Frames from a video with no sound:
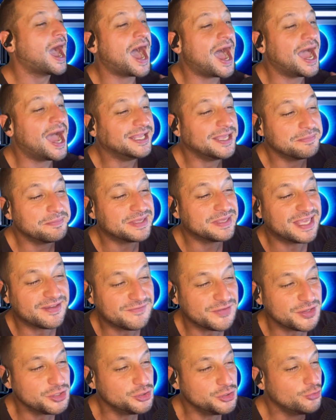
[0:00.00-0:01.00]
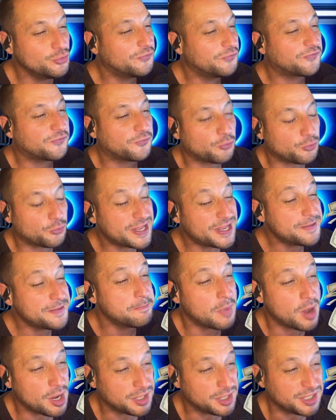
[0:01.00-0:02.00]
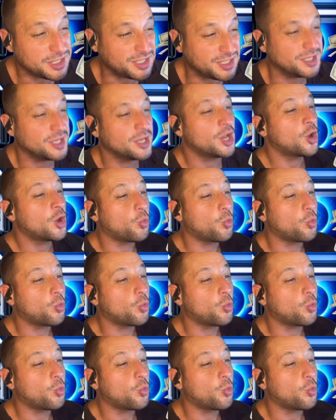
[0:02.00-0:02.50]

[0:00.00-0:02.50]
I am giving you free money.